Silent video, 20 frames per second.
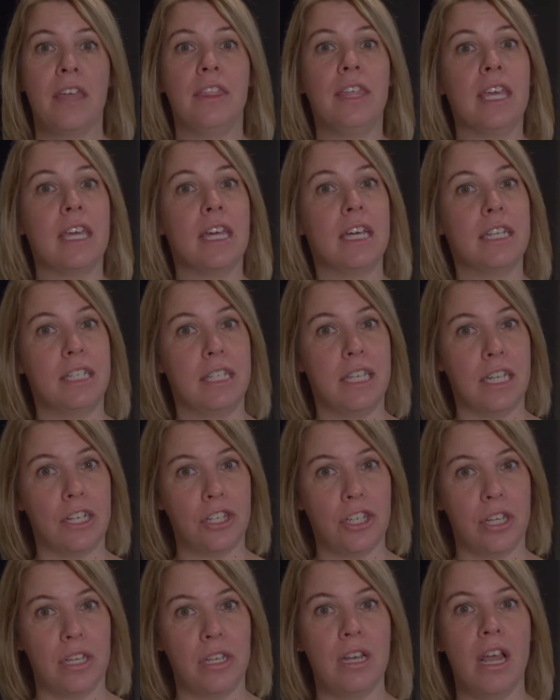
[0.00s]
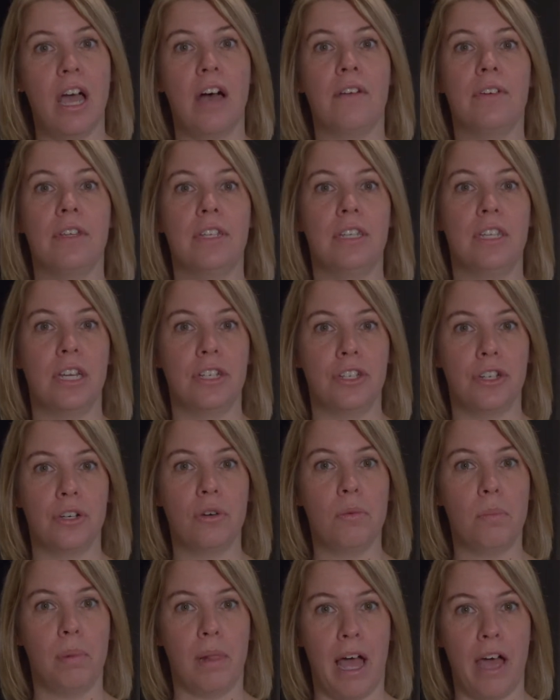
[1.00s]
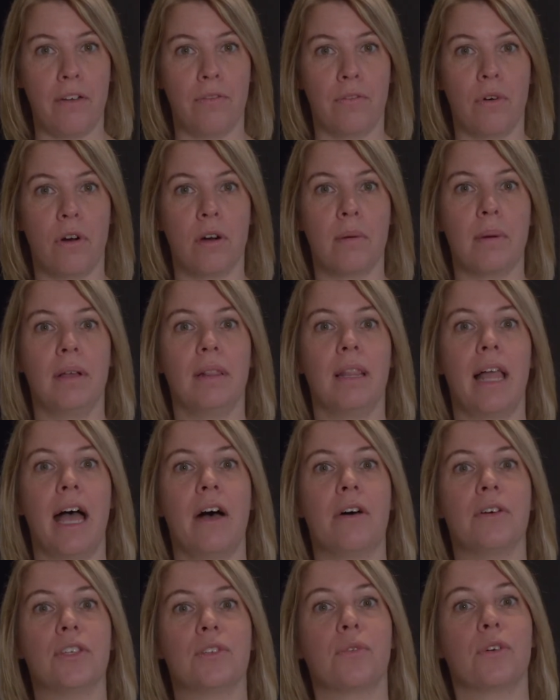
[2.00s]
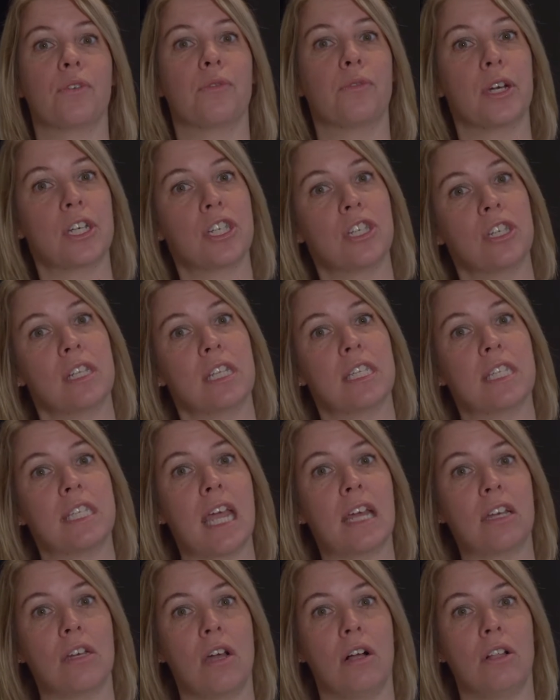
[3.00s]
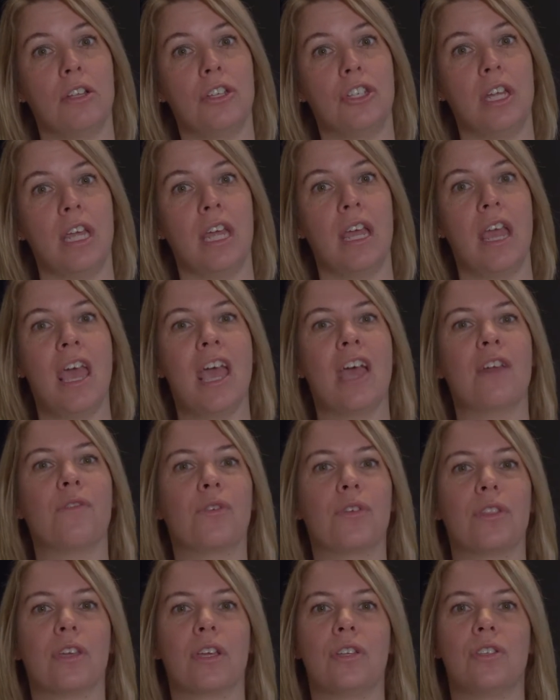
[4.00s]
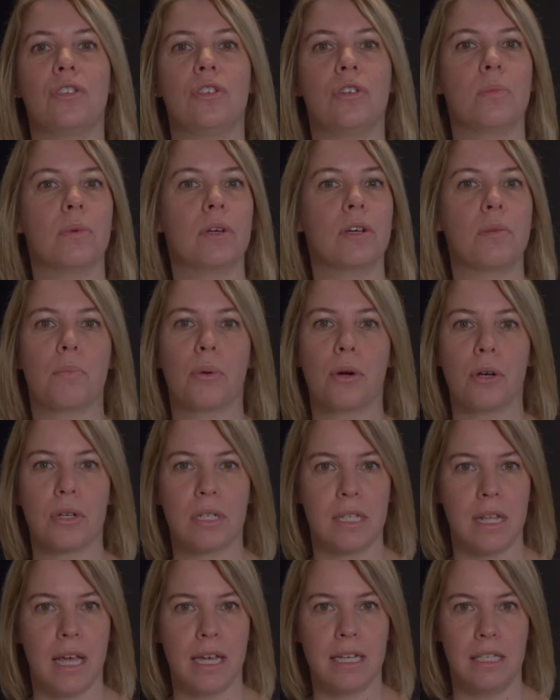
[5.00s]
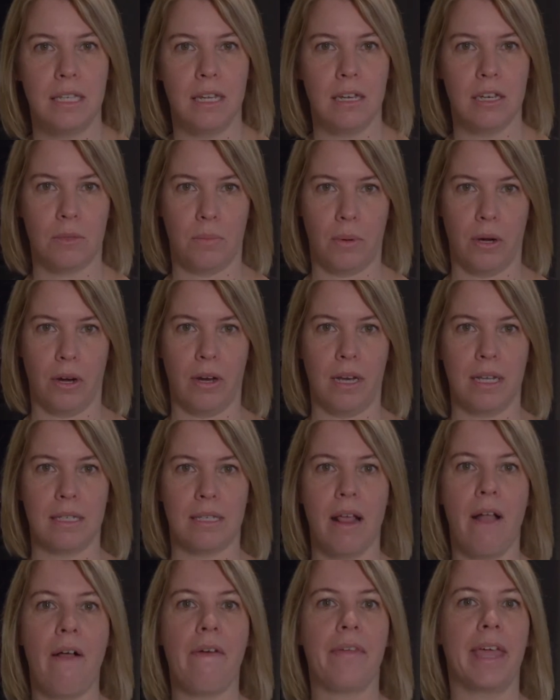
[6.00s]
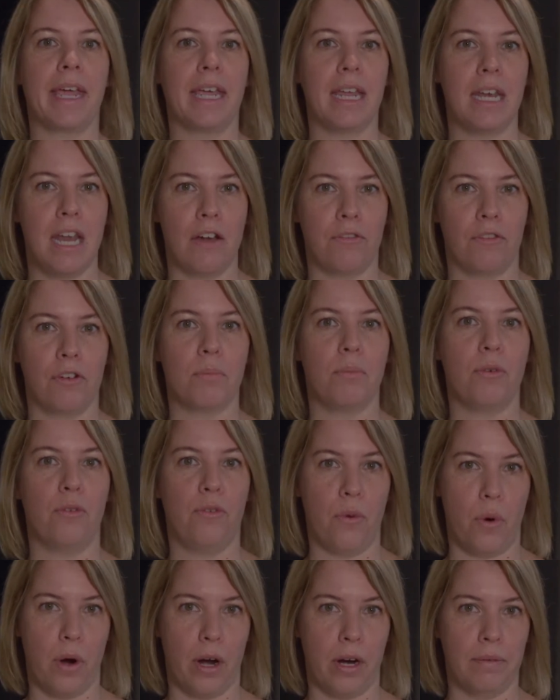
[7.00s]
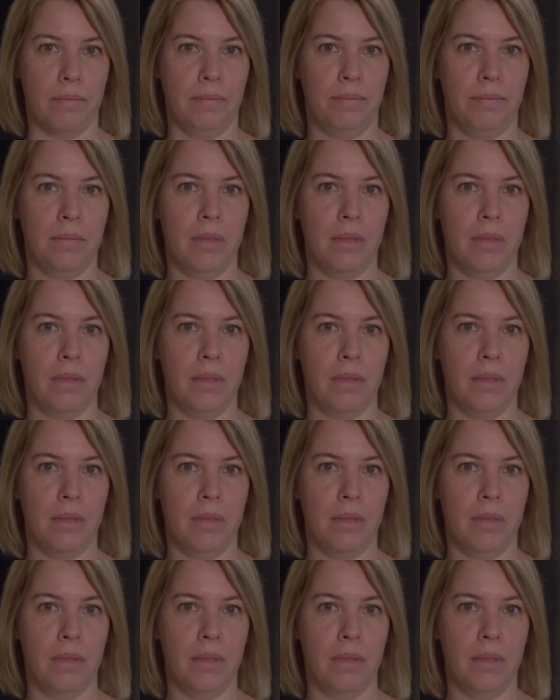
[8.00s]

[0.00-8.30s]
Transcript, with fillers: The addition of a digital platform allows for frictionless technology and for the consumer to personalize the experience like never before.